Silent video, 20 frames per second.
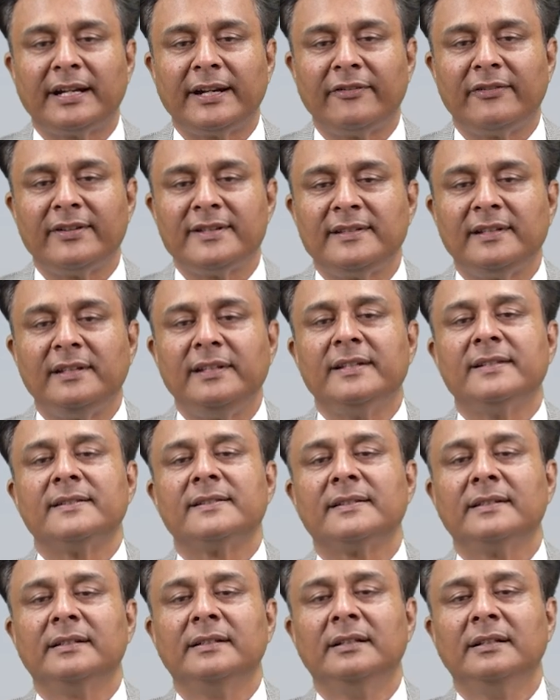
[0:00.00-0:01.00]
and
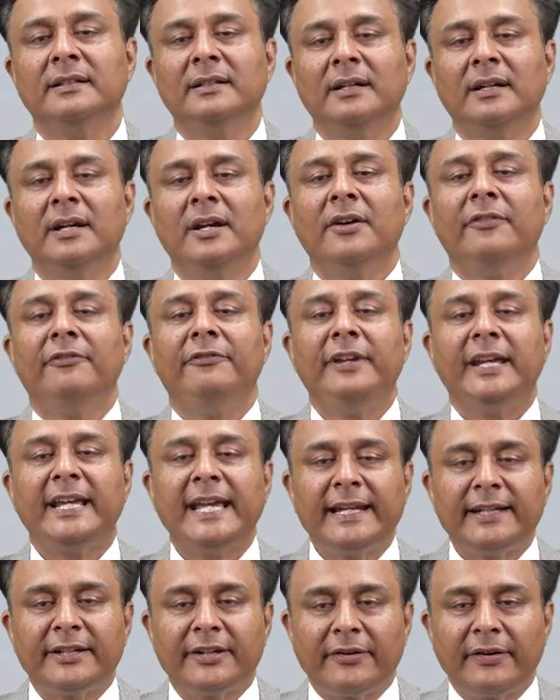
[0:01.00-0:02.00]
resilience, we
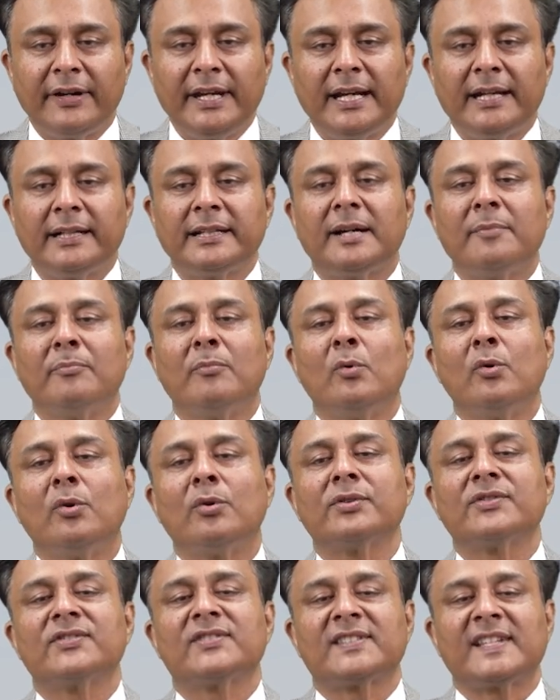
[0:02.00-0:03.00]
can create a
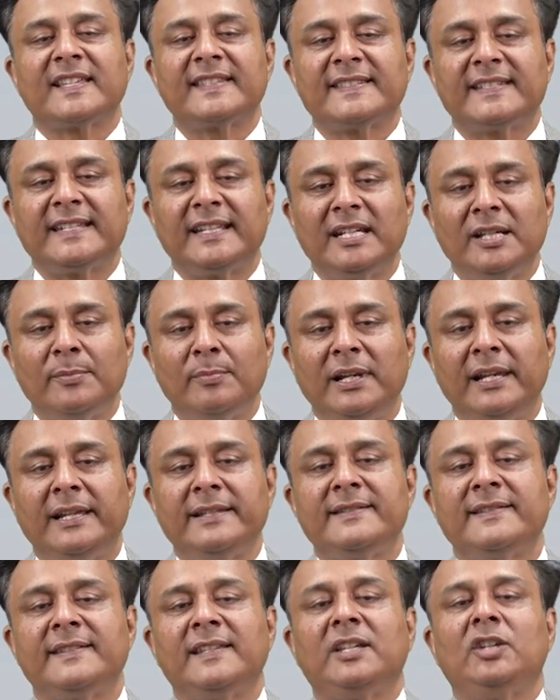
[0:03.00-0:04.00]
more sustainable
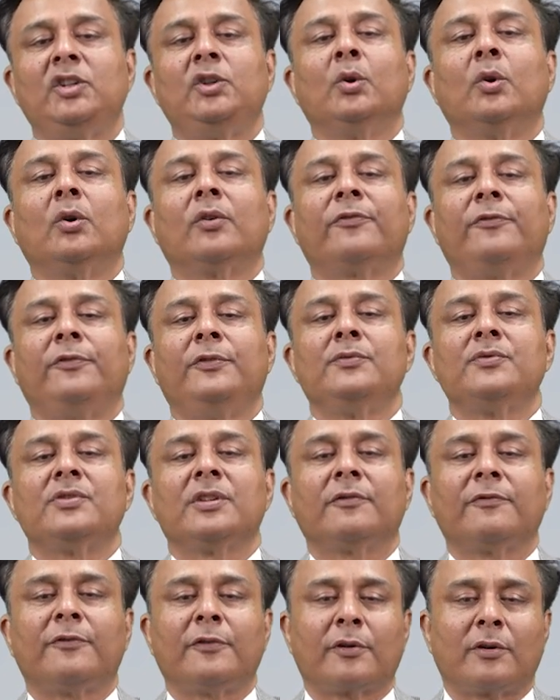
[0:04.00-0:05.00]
and secure
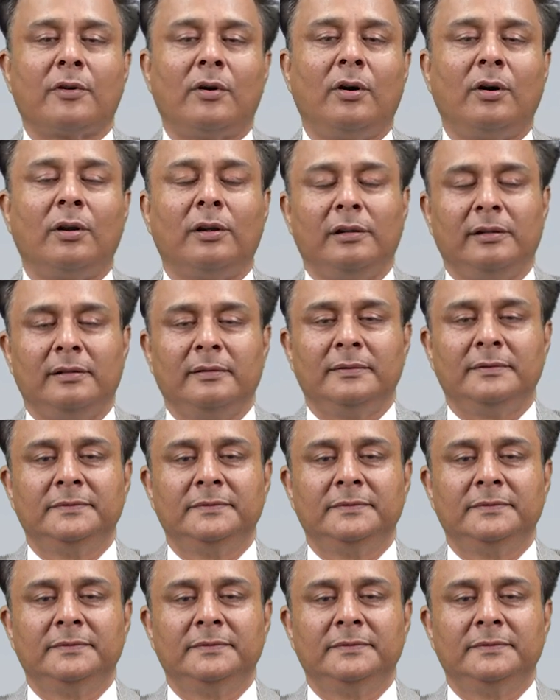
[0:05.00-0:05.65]
future for all.